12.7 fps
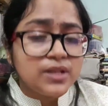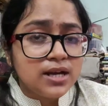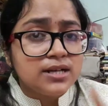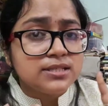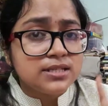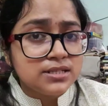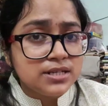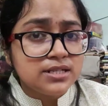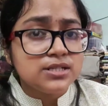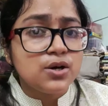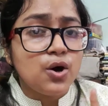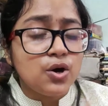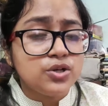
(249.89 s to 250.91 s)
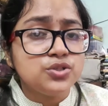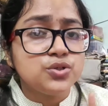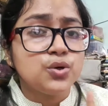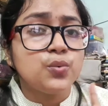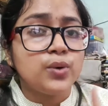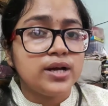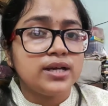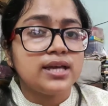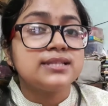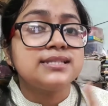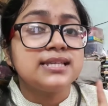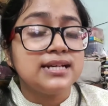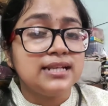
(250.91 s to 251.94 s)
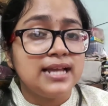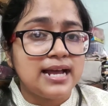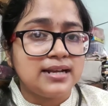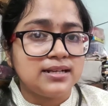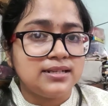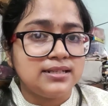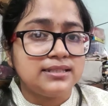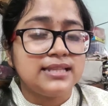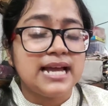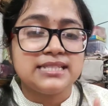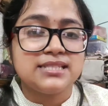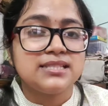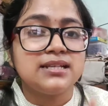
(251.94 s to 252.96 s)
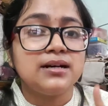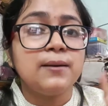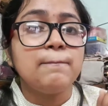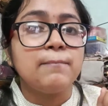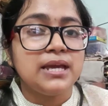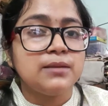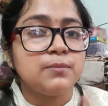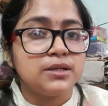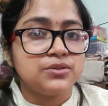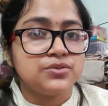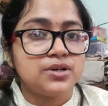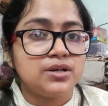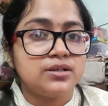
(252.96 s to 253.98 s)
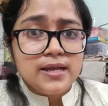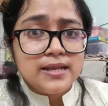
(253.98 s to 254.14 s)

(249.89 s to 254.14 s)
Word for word: Concentrate on your work single handedly. That's the main mantra.